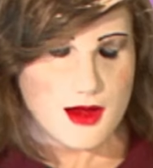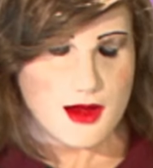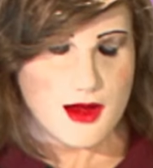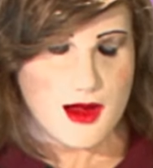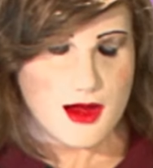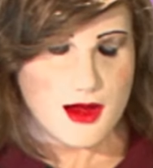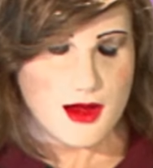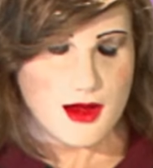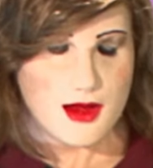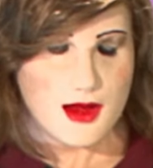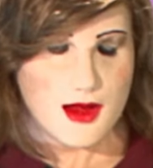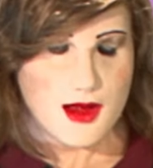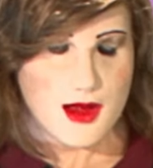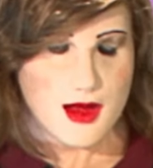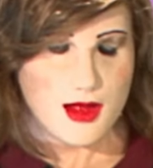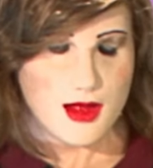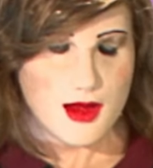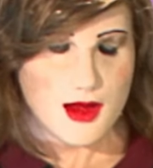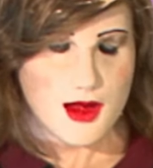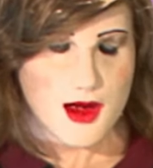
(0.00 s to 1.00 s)
Nathan
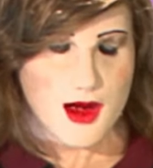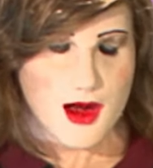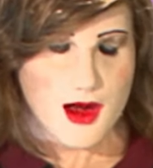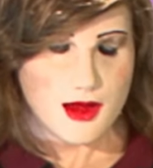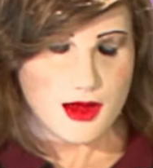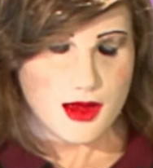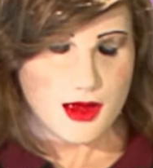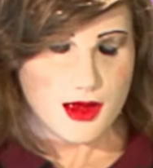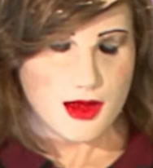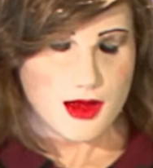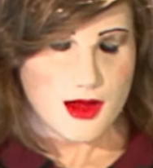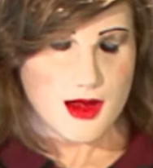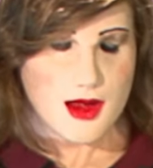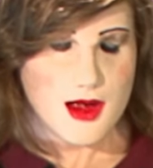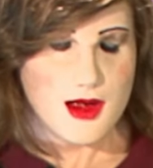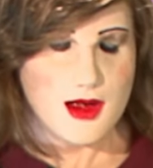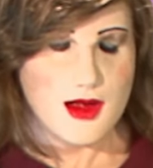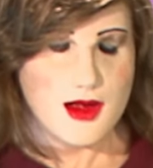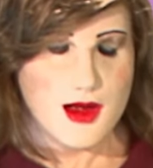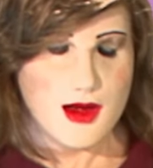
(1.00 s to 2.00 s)
Gamer asks,
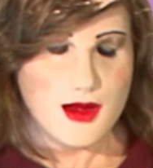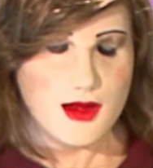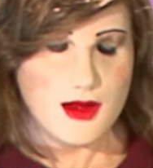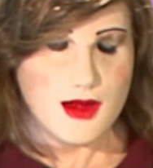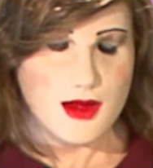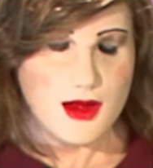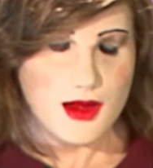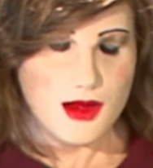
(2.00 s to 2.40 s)
Kerry,